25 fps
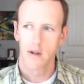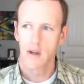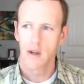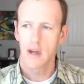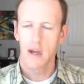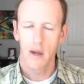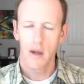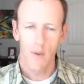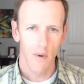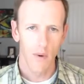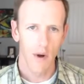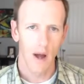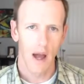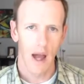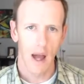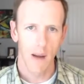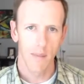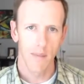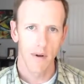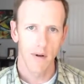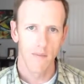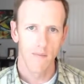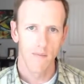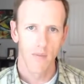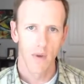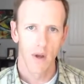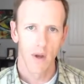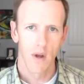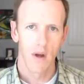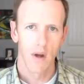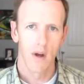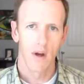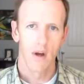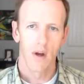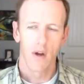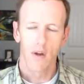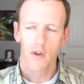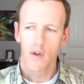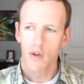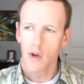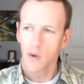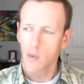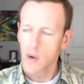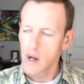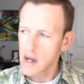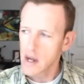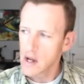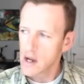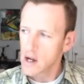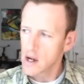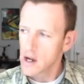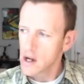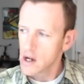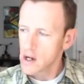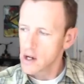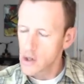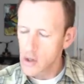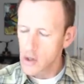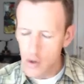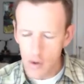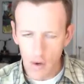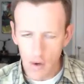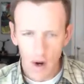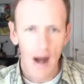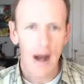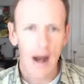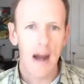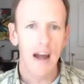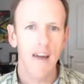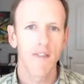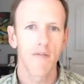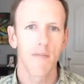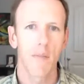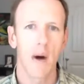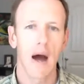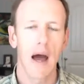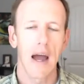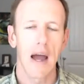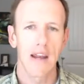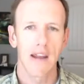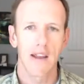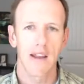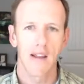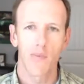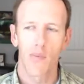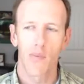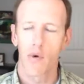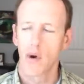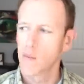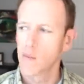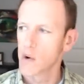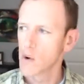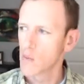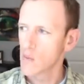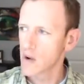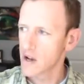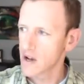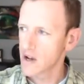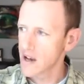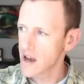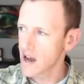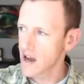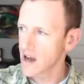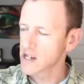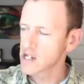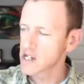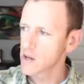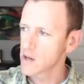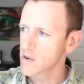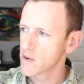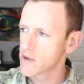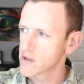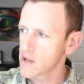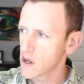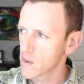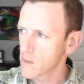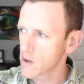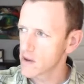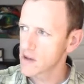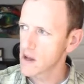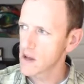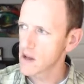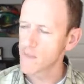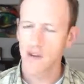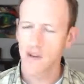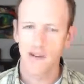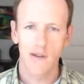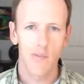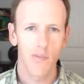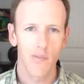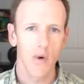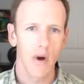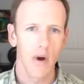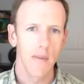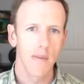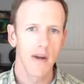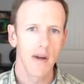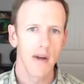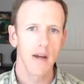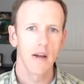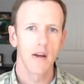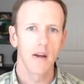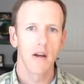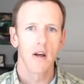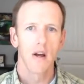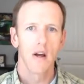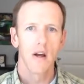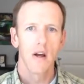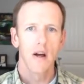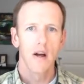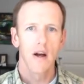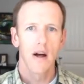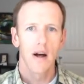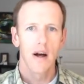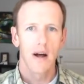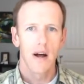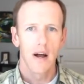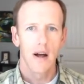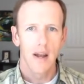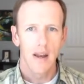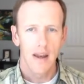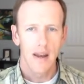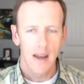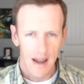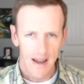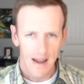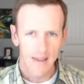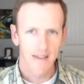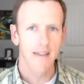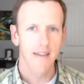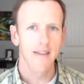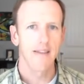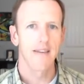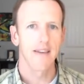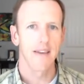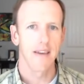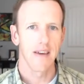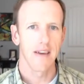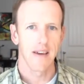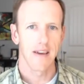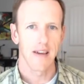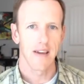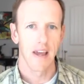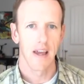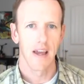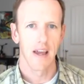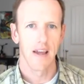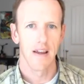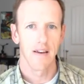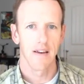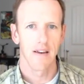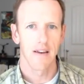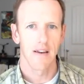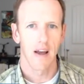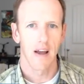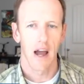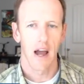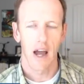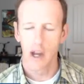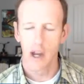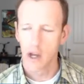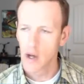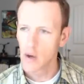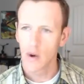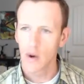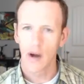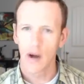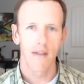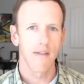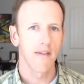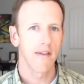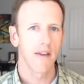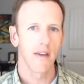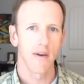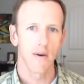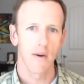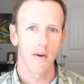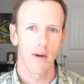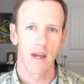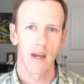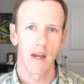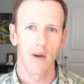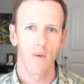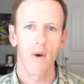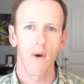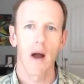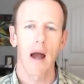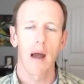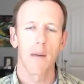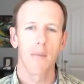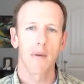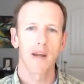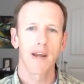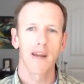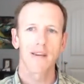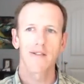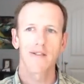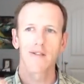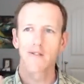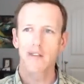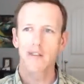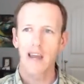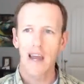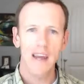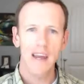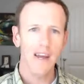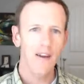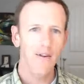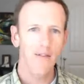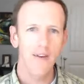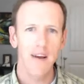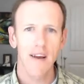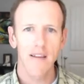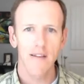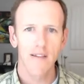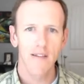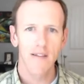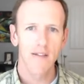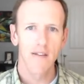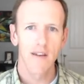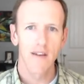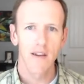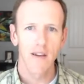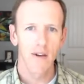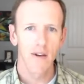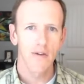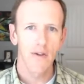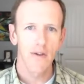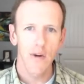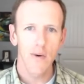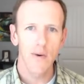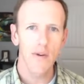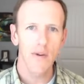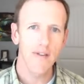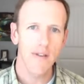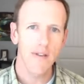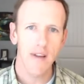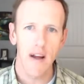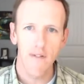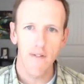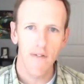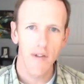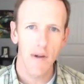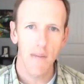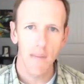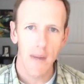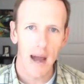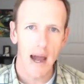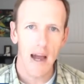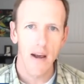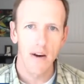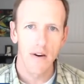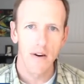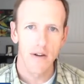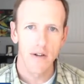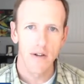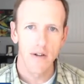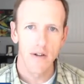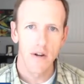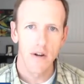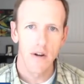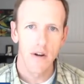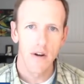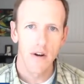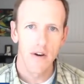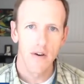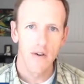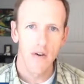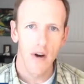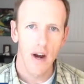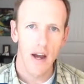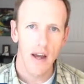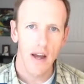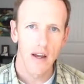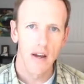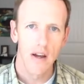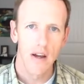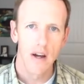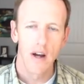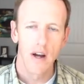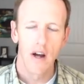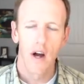It will happen. So we drive by disappointment. We acknowledge it. We say, what's up, disappointment? Nice to see you again. I knew I'd see you again. Why? Because you're taking risks. You're doing stuff that matters, right?